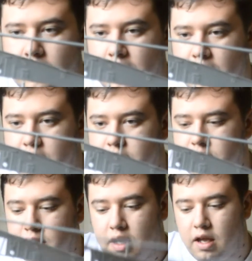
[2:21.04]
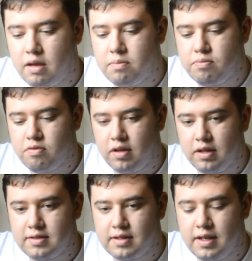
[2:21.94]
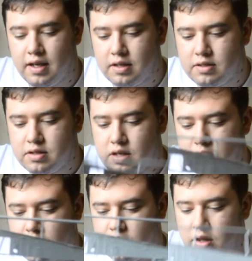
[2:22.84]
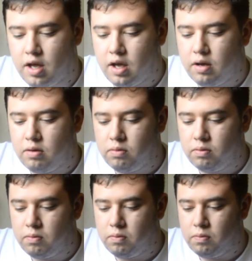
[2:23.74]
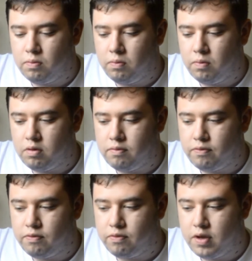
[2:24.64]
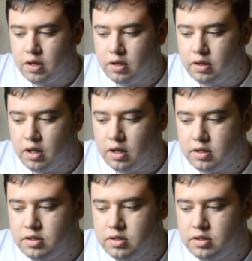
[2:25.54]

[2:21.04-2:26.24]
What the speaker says: is a brilliant kit. Now, one thing that